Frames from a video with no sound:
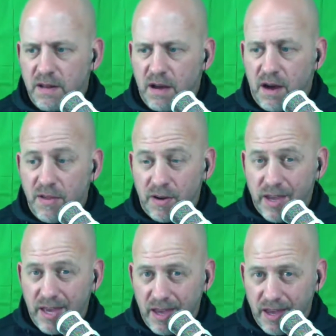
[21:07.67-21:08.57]
on their
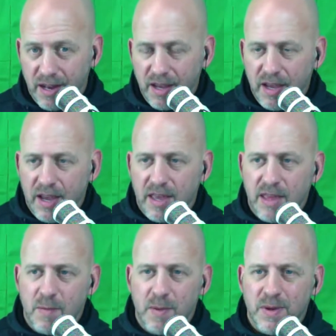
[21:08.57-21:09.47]
kid and
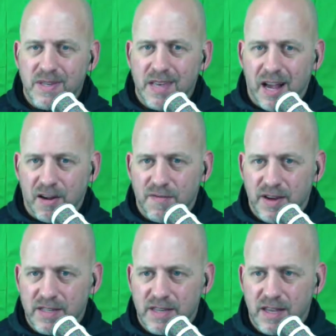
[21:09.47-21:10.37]
they may be
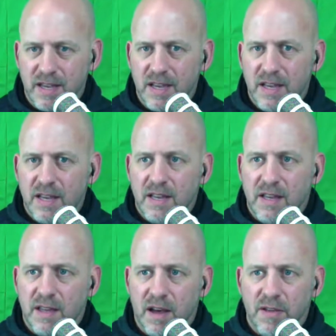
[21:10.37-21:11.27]
sacrificing
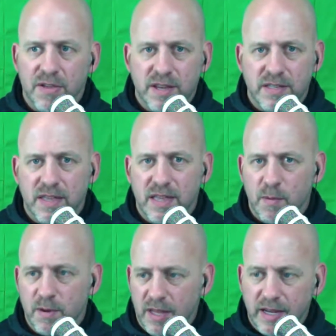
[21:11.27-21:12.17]
other things that they
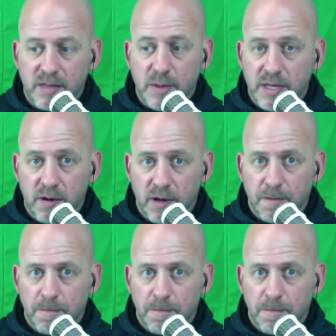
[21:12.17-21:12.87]
would like to be doing.